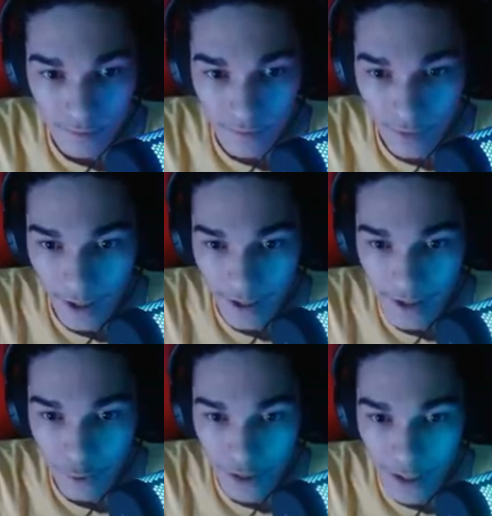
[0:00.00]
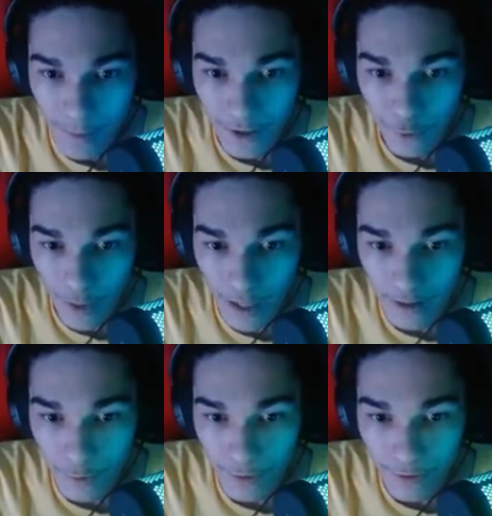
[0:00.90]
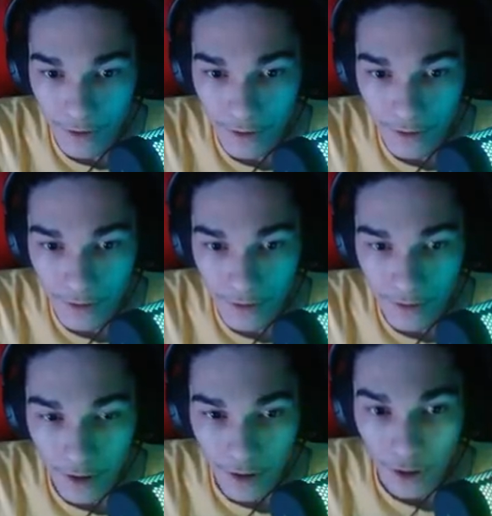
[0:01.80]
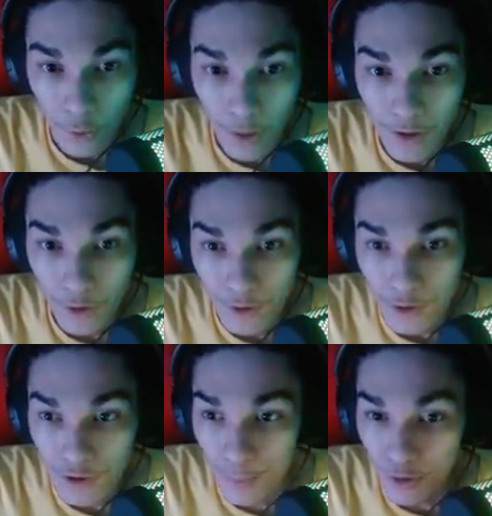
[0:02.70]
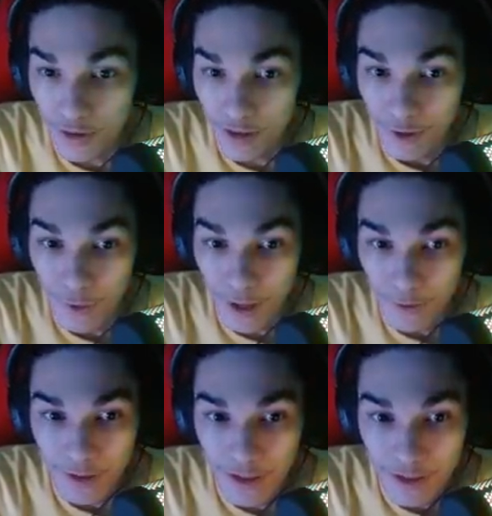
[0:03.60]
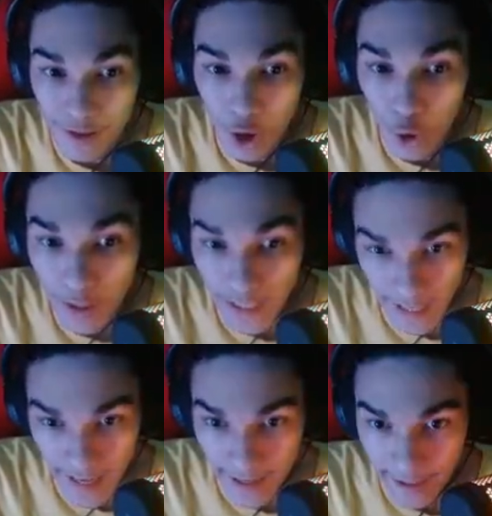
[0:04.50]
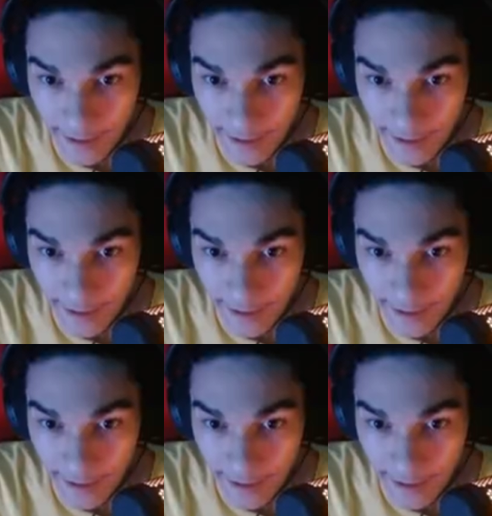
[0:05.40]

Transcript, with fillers: But I guess we'll keep interacting with it. Oh wait, no, you're supposed to interact with these. Okay.